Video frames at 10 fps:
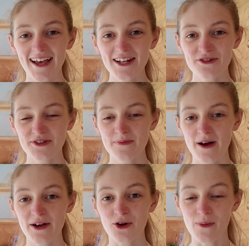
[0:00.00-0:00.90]
Illustrated
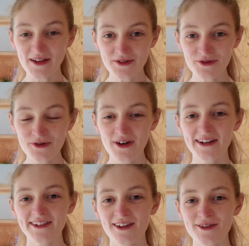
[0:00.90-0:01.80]
by Komatsu
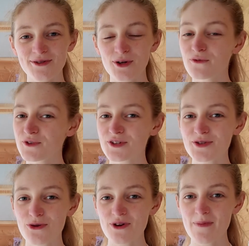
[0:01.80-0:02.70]
and last sold for
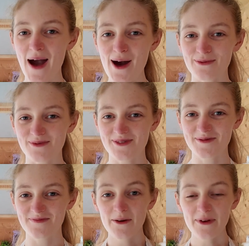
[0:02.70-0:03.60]
just
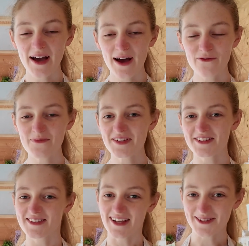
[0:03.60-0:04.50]
£3. Then we have
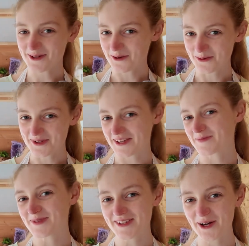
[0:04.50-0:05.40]
Mr. Santa Claus
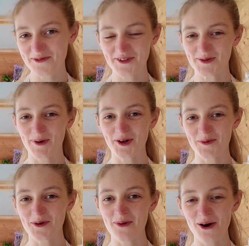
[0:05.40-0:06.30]
himself in the
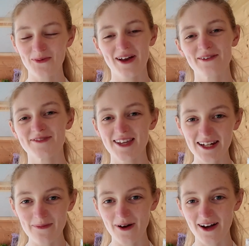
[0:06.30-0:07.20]
Pokemon world. We have
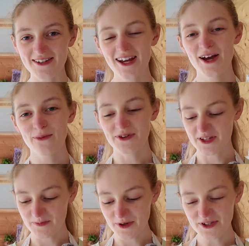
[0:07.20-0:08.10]
Delibird with
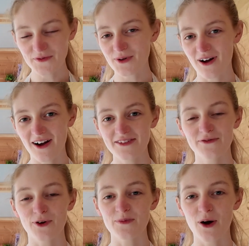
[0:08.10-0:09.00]
this beautiful card
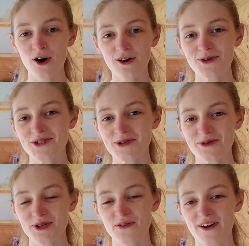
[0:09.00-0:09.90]
from Heart Gold Soul
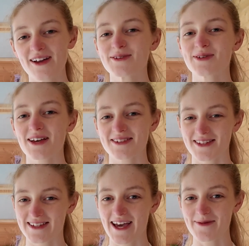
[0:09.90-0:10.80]
Silver in
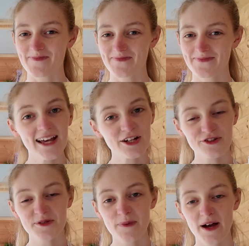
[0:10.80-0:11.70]
2010.
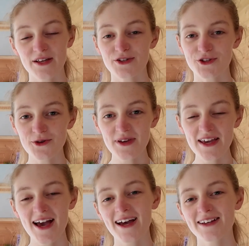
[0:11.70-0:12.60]
Illustrated by
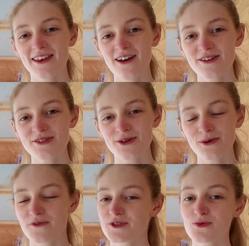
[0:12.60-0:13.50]
Sui and last
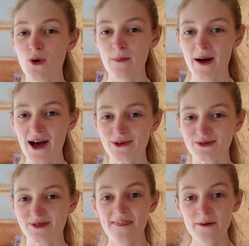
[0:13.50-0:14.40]
sold for just
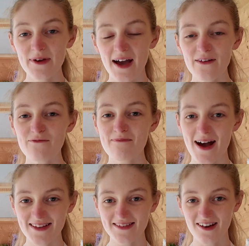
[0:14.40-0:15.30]
£1. Then we have
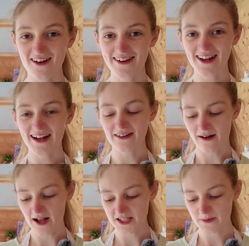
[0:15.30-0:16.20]
Mantine, and
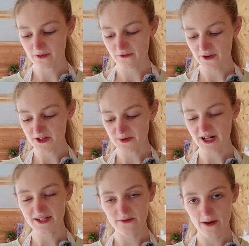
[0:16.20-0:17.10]
I actually prefer, this one
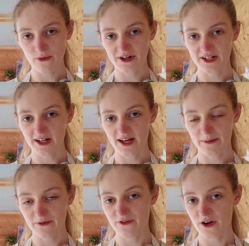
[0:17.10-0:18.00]
has a Remoraid in it, and I
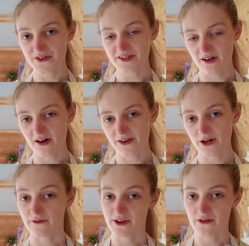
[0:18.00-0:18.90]
prefer this card
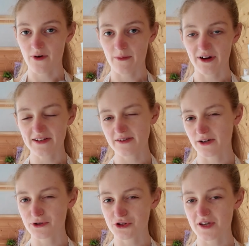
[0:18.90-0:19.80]
over the other Remoraid, so I
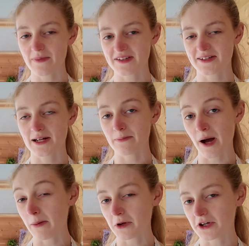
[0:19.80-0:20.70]
could cheat basically, but
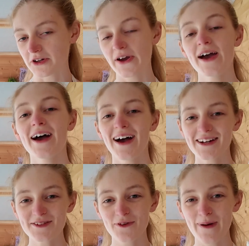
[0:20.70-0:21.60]
I'm not going to. And
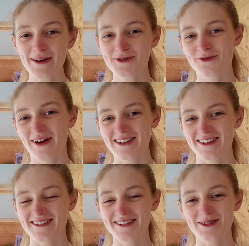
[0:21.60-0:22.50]
it's from Astral
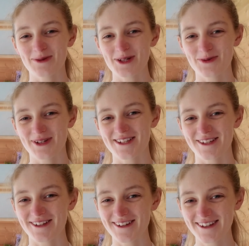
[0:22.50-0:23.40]
Radiance in
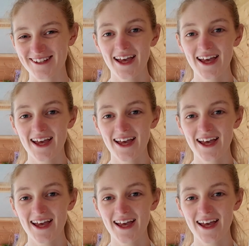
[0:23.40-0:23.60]
2022.